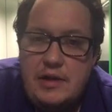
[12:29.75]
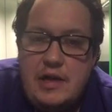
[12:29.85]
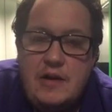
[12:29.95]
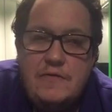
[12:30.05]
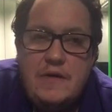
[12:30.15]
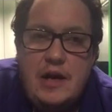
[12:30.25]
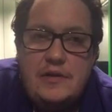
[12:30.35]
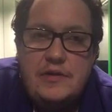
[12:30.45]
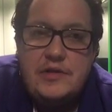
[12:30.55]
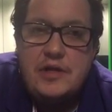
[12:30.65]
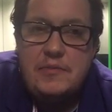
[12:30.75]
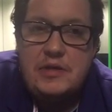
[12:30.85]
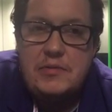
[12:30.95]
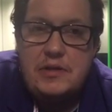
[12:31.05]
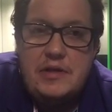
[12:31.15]
enough, and there's so
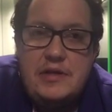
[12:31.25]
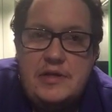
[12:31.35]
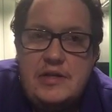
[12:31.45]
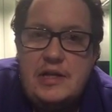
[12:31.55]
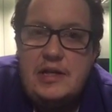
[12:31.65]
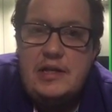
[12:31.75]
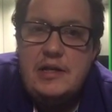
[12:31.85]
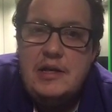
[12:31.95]
much within the city